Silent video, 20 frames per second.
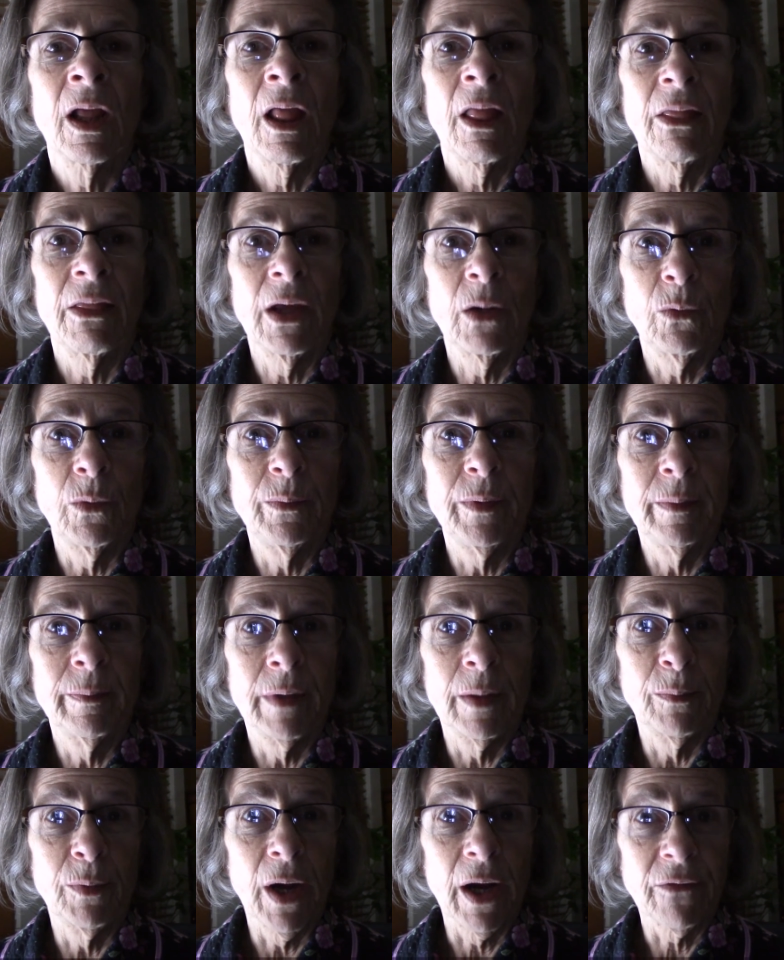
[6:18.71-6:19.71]
that will be
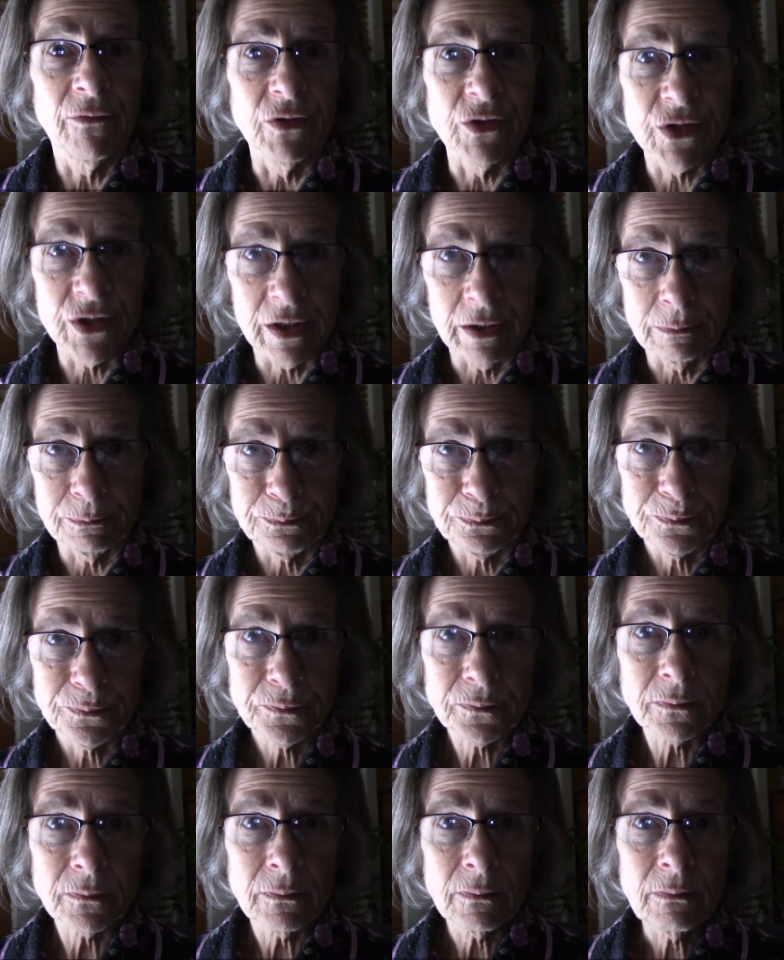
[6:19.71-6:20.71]
my breakfast.
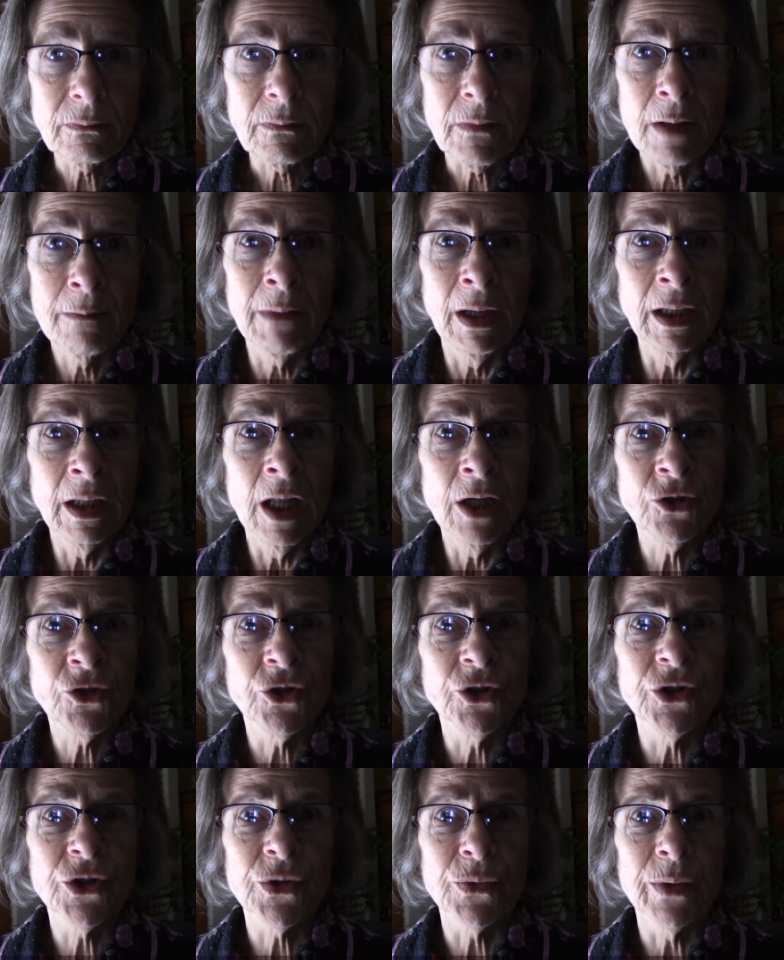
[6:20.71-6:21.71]
My lunch
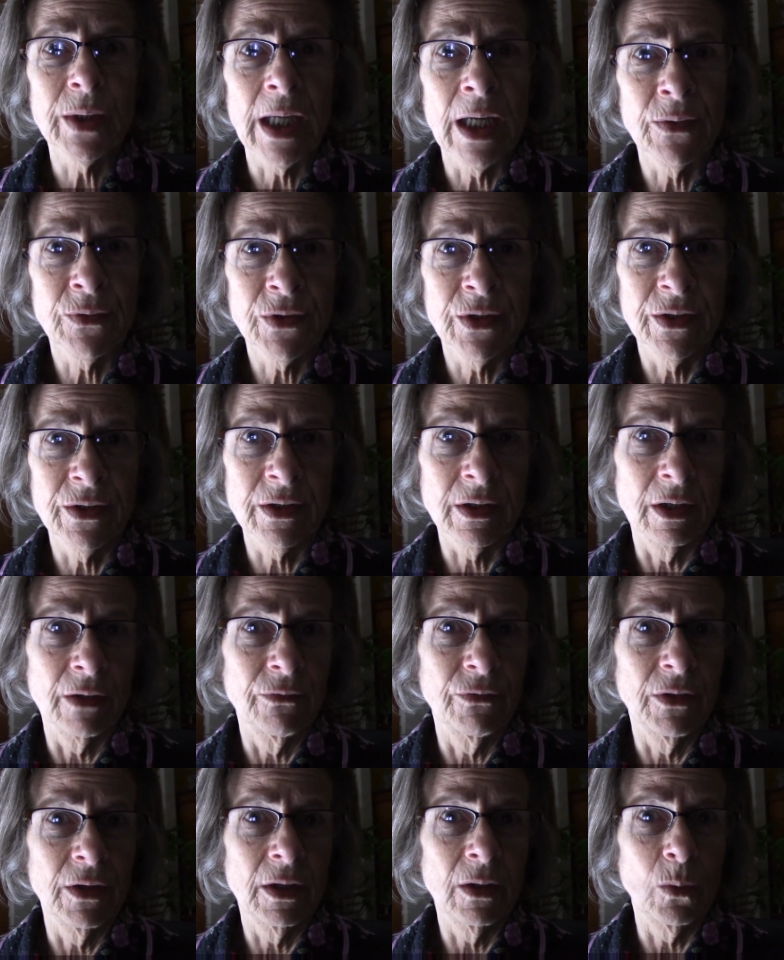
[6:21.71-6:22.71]
is 3 ounces
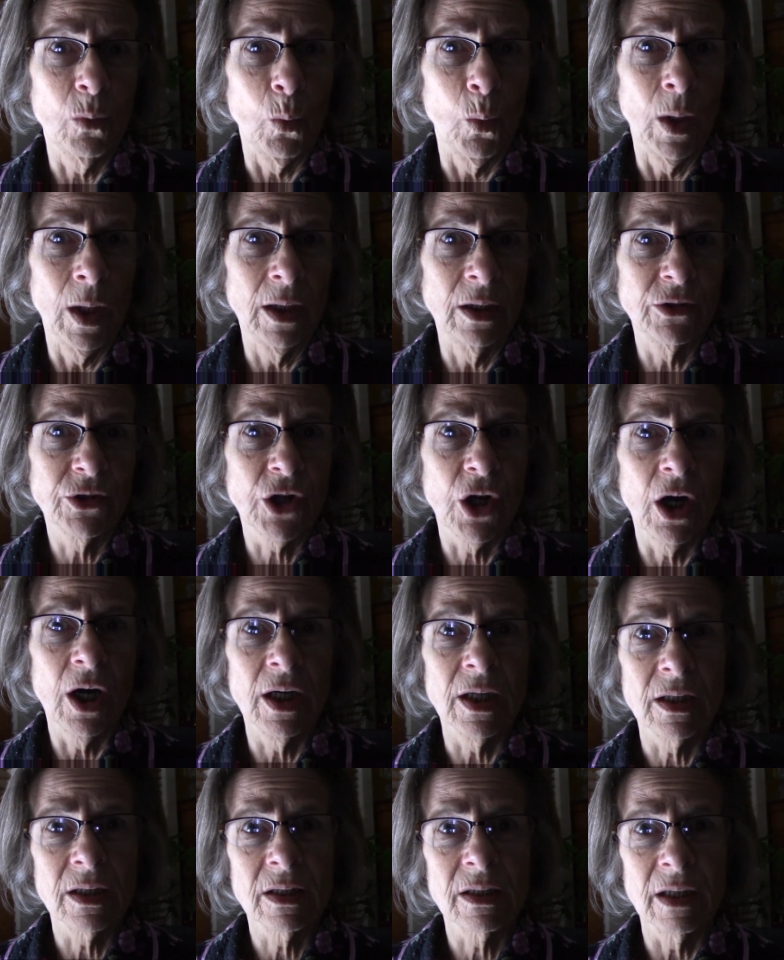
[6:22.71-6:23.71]
of the
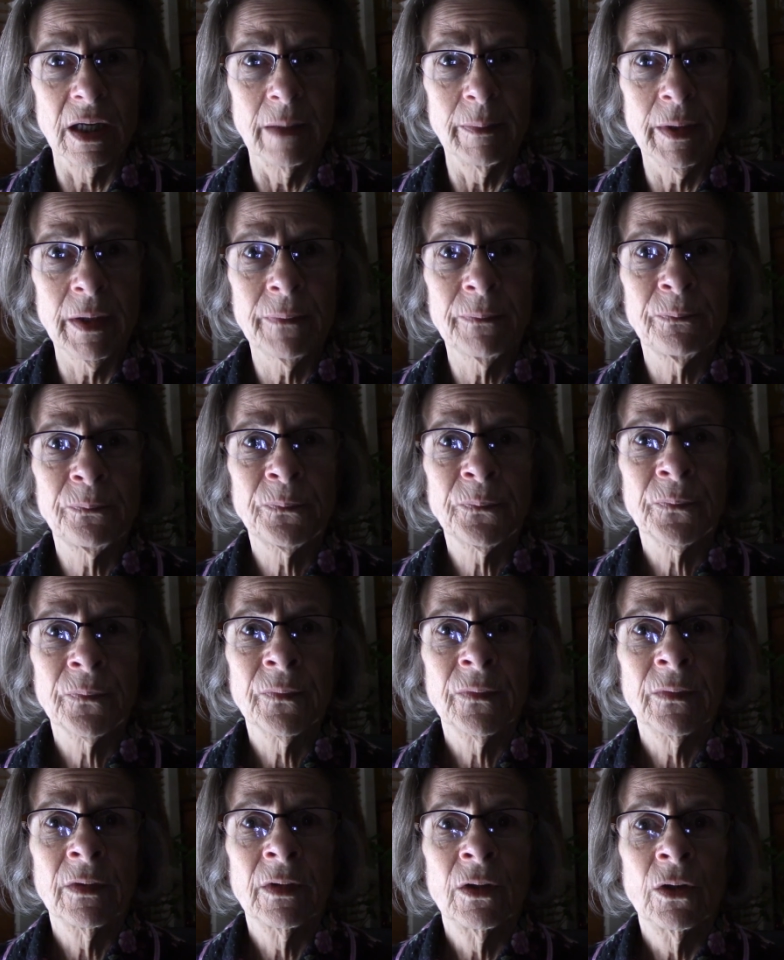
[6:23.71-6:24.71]
wild-caught salmon
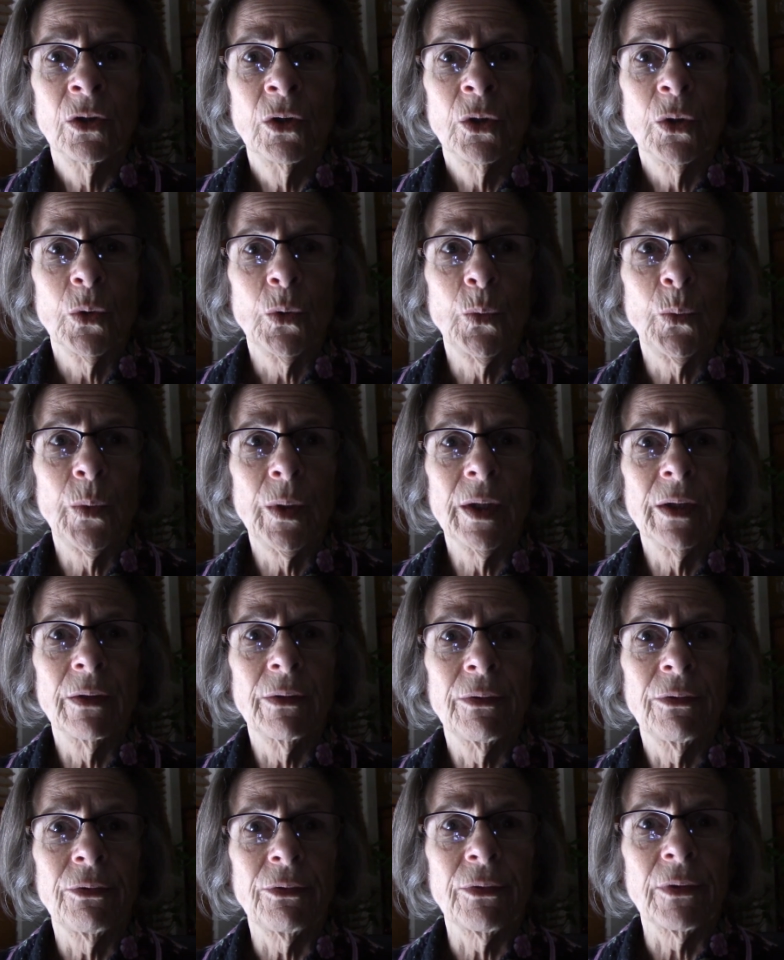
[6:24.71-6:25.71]

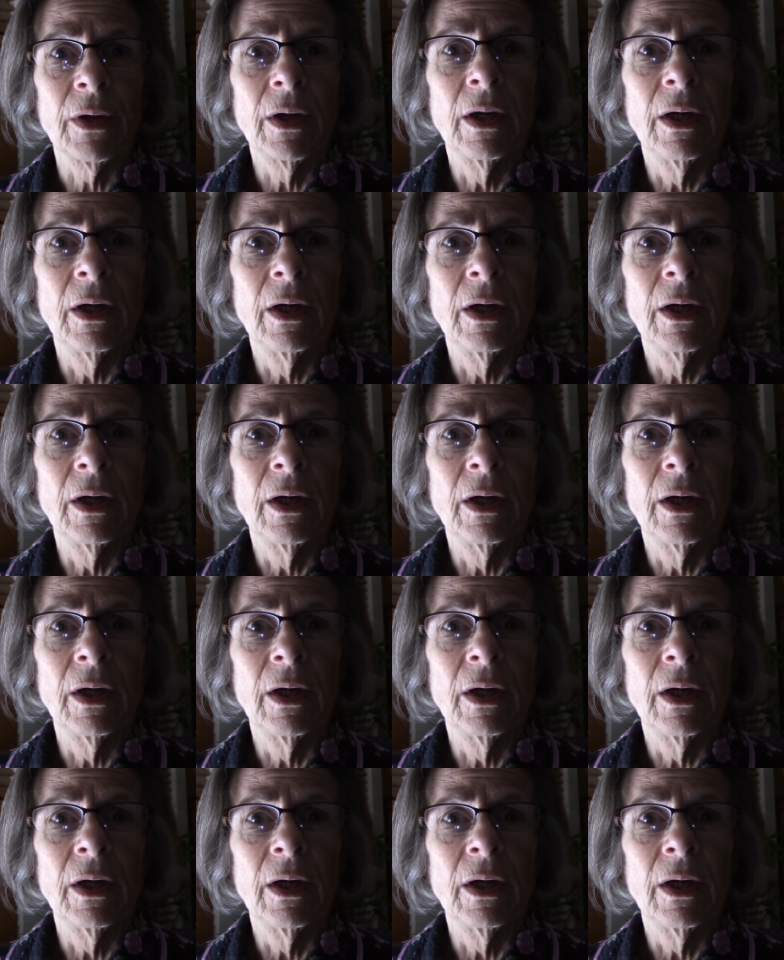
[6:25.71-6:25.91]
with